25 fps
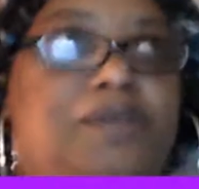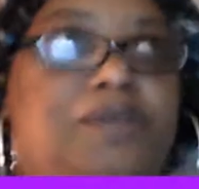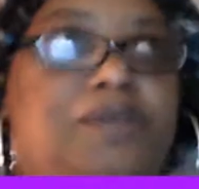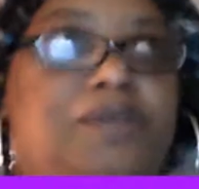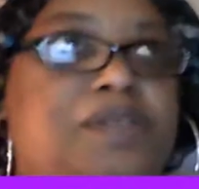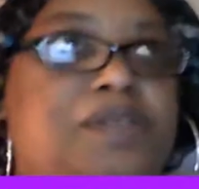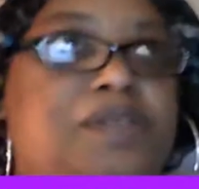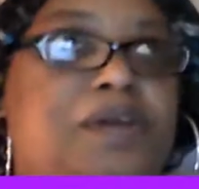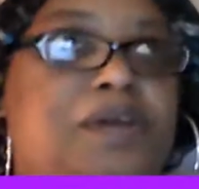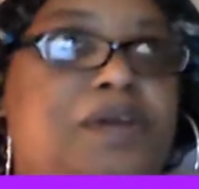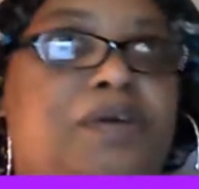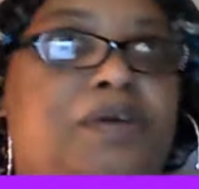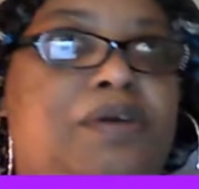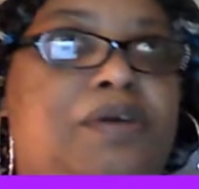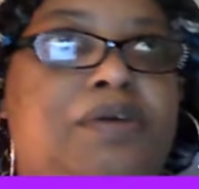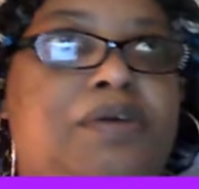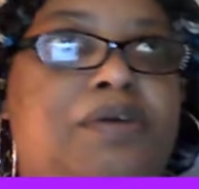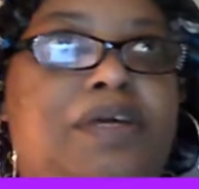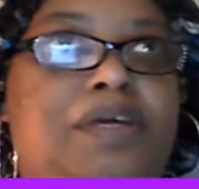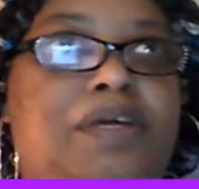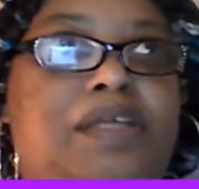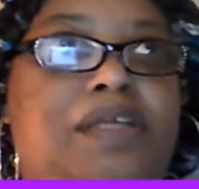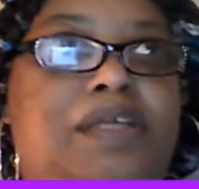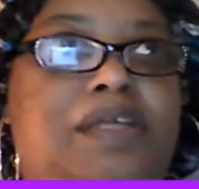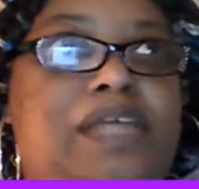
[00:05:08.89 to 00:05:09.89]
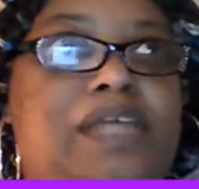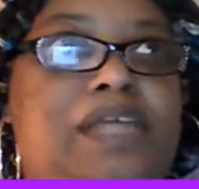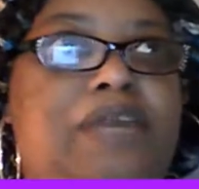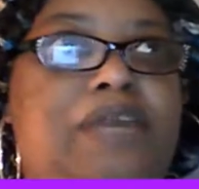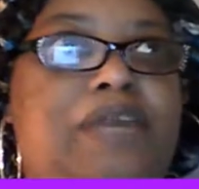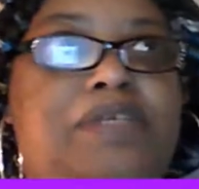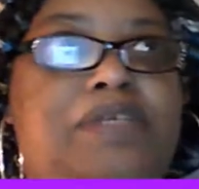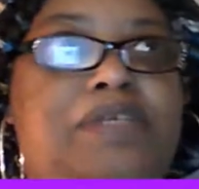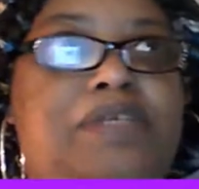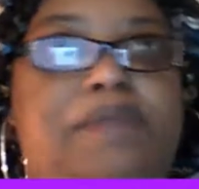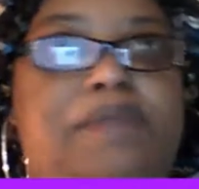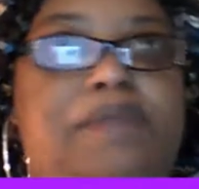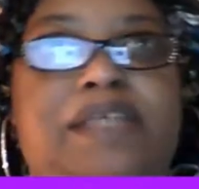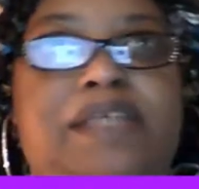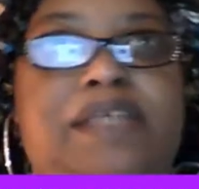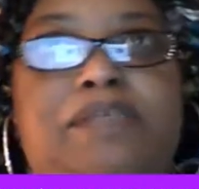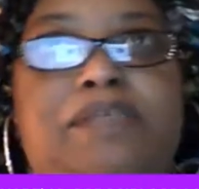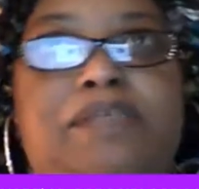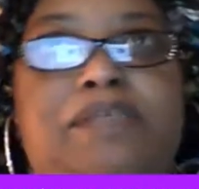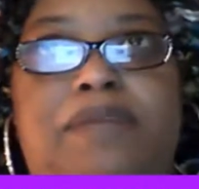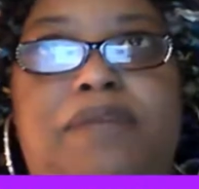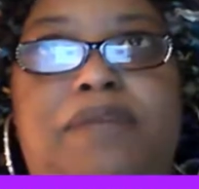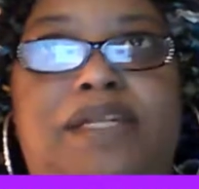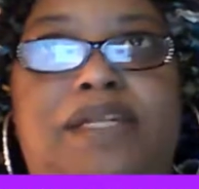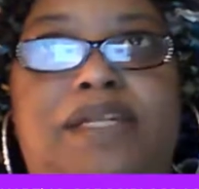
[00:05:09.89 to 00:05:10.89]
So taking
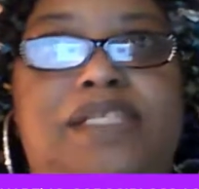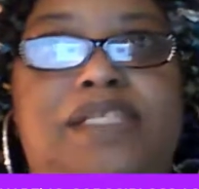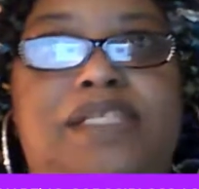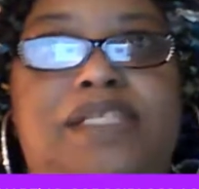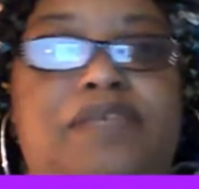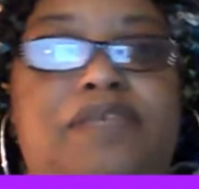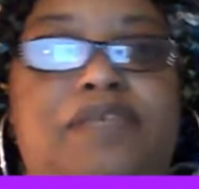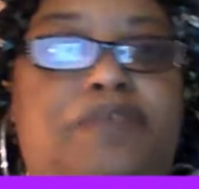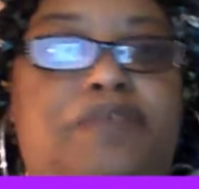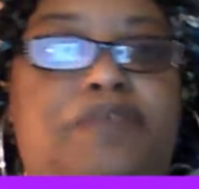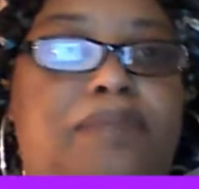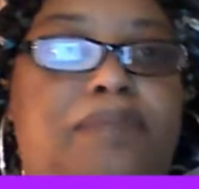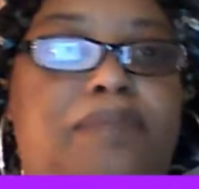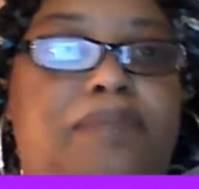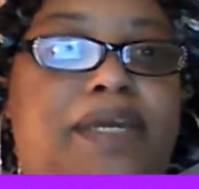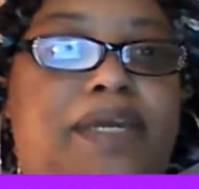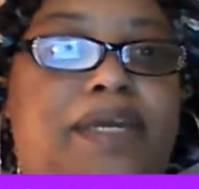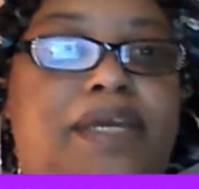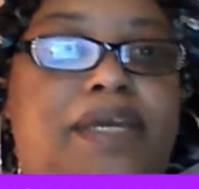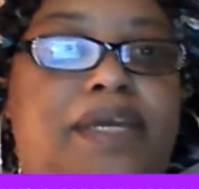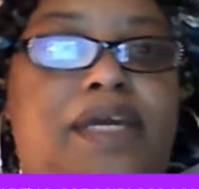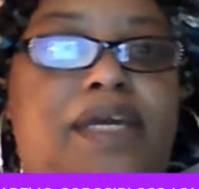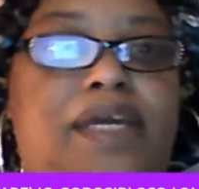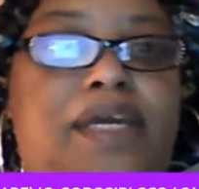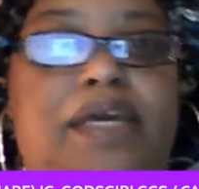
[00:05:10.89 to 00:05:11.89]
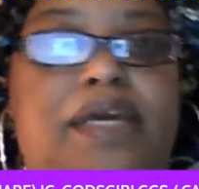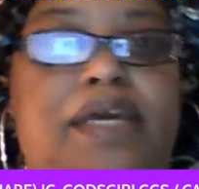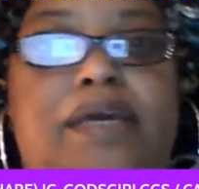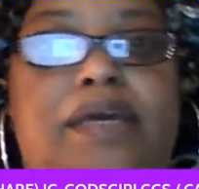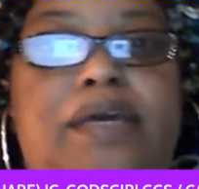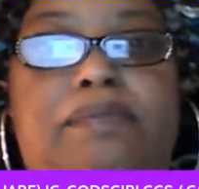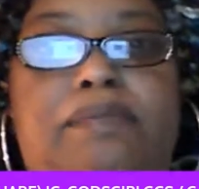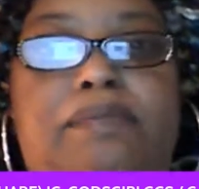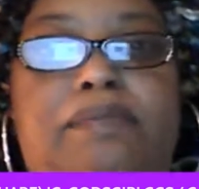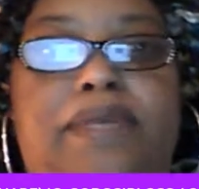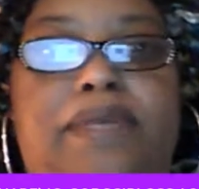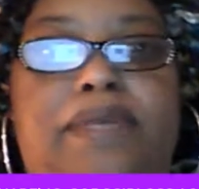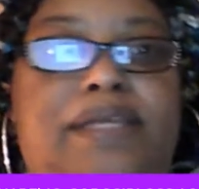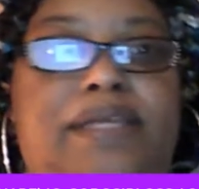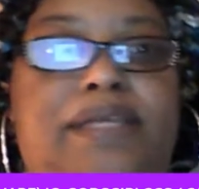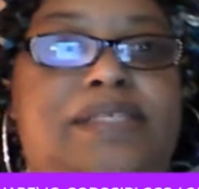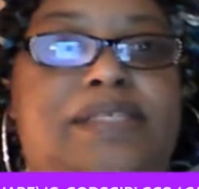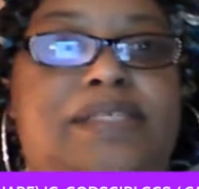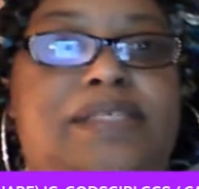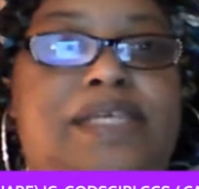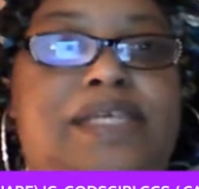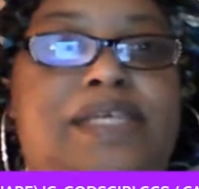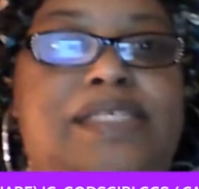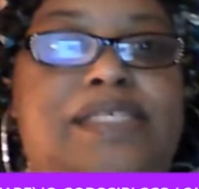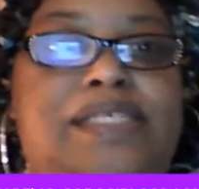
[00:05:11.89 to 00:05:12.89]
responsibility for me
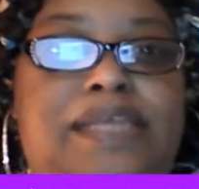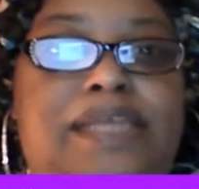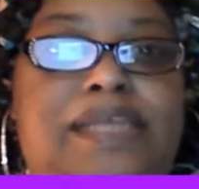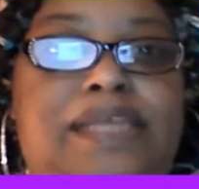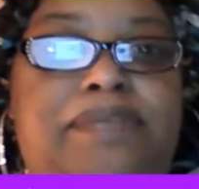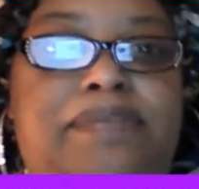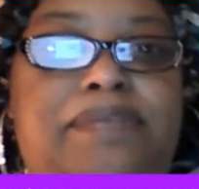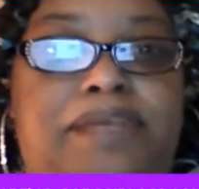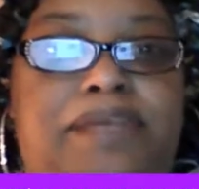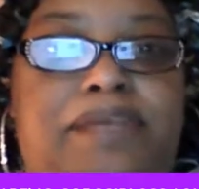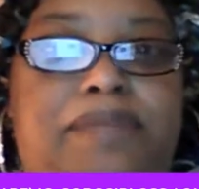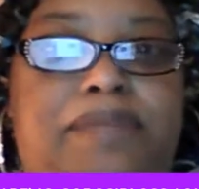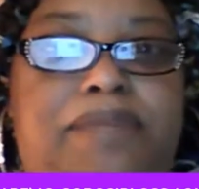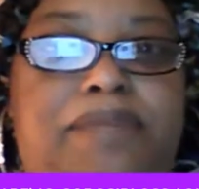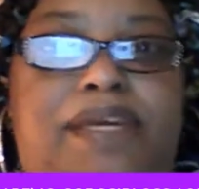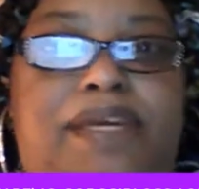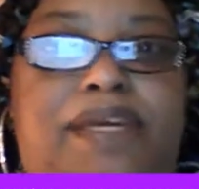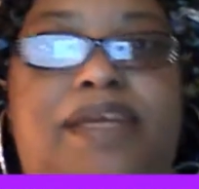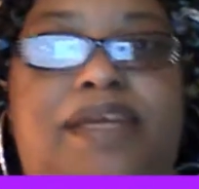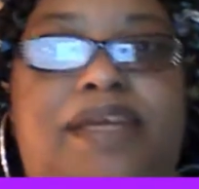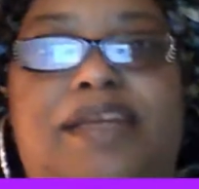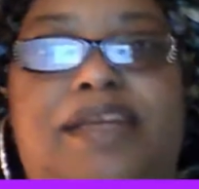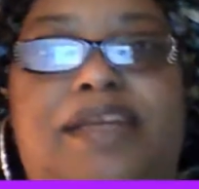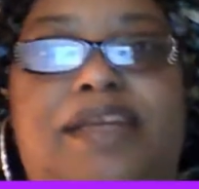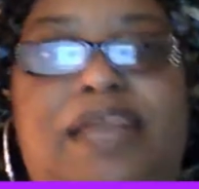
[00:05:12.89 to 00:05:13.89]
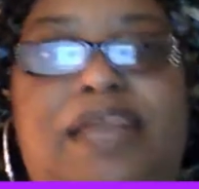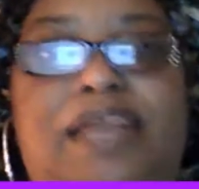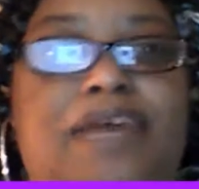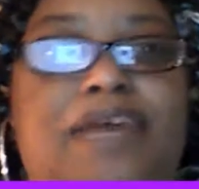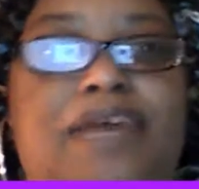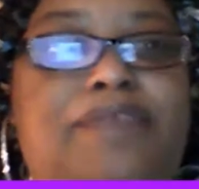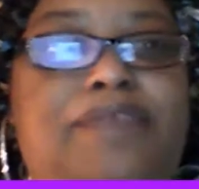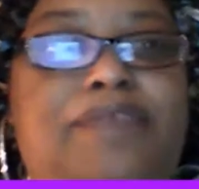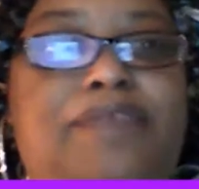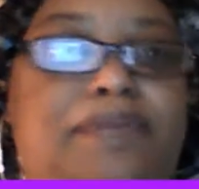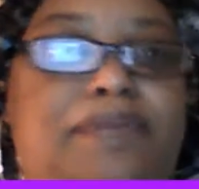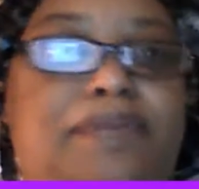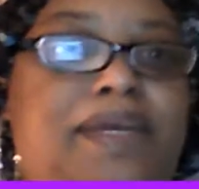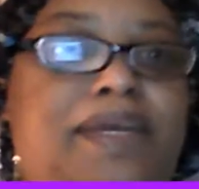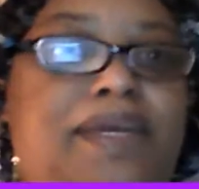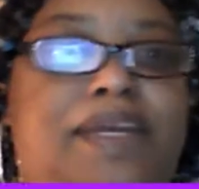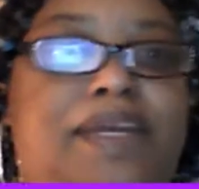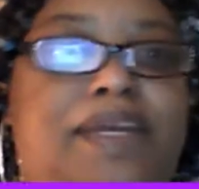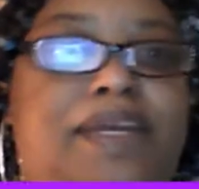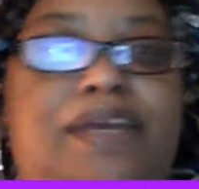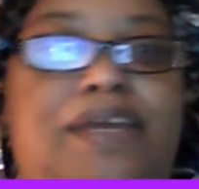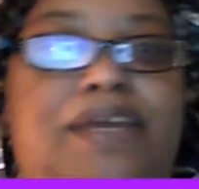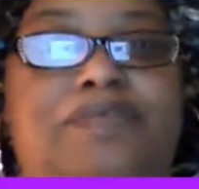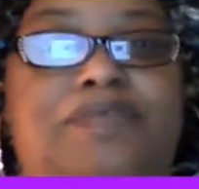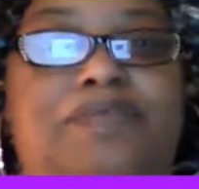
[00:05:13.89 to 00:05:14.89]
means accepting me, loving me
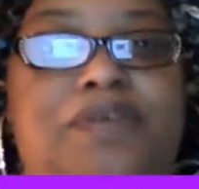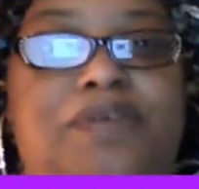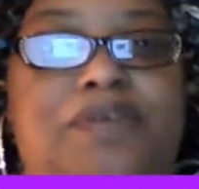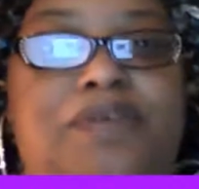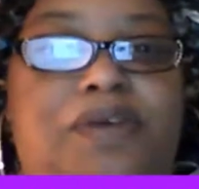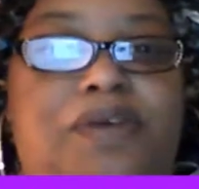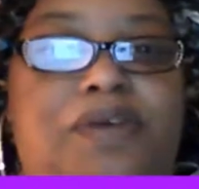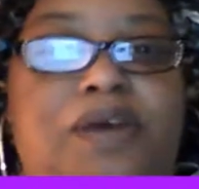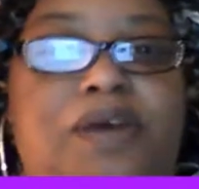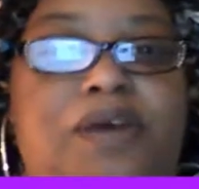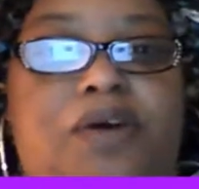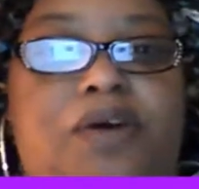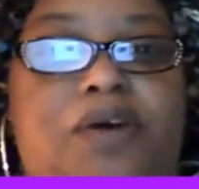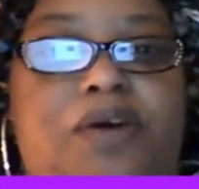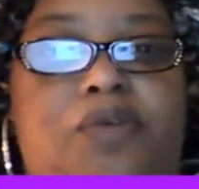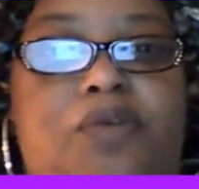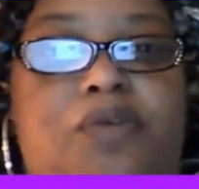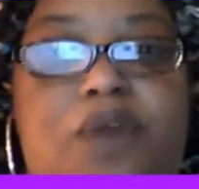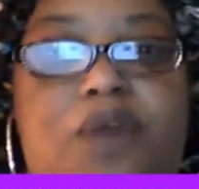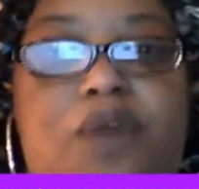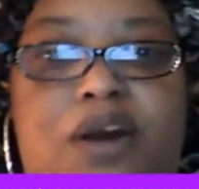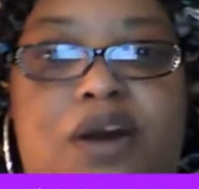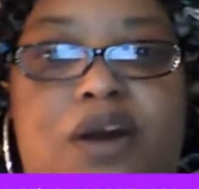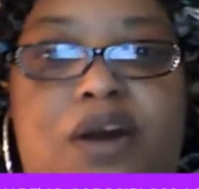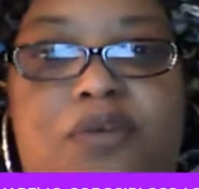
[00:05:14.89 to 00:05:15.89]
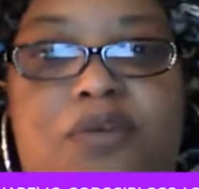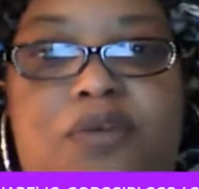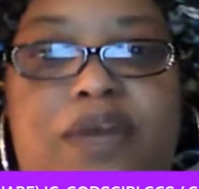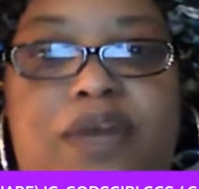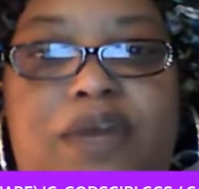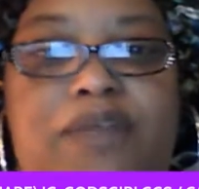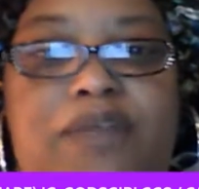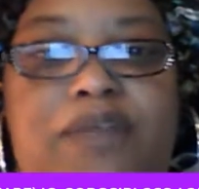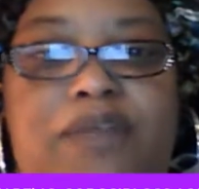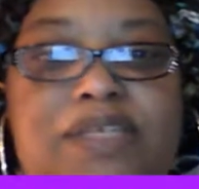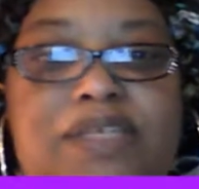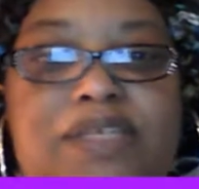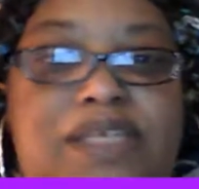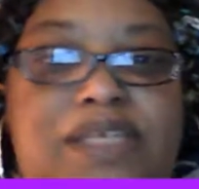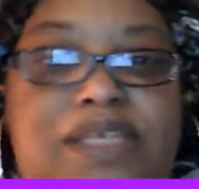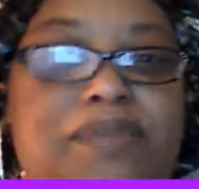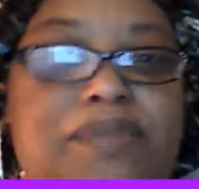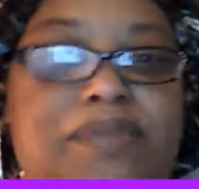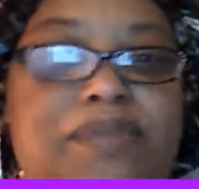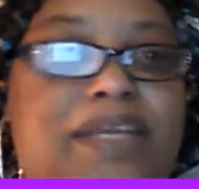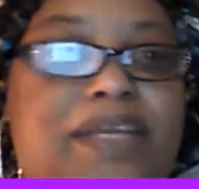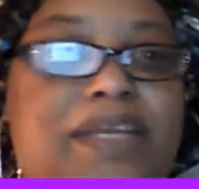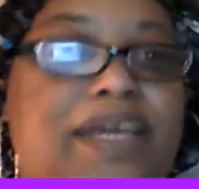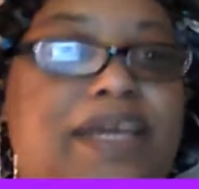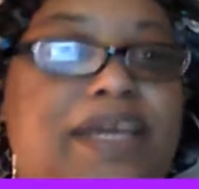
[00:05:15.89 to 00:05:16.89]
enough to walk away when
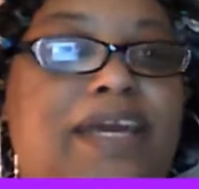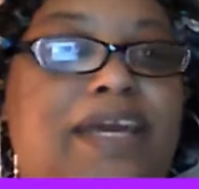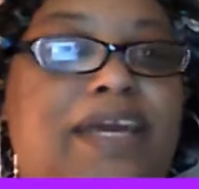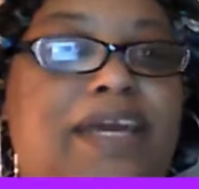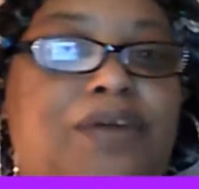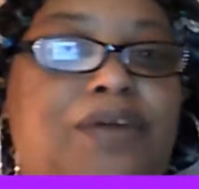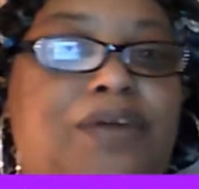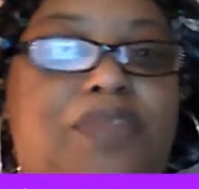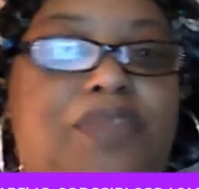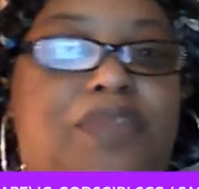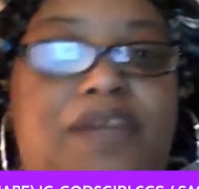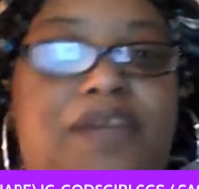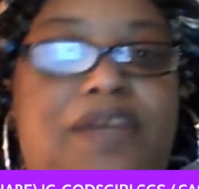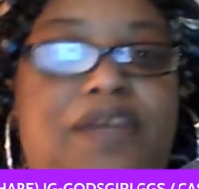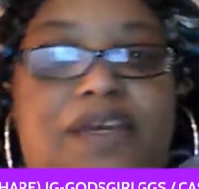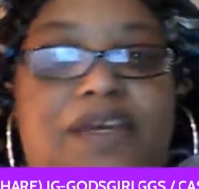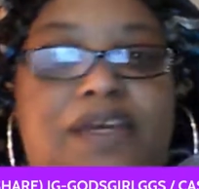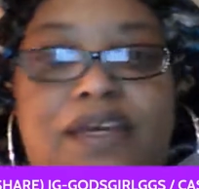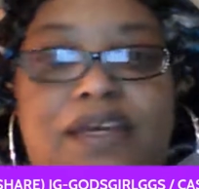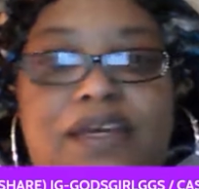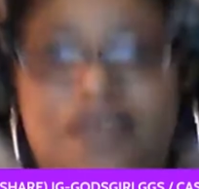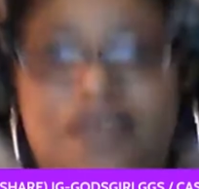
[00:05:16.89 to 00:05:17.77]
something ain't healthy.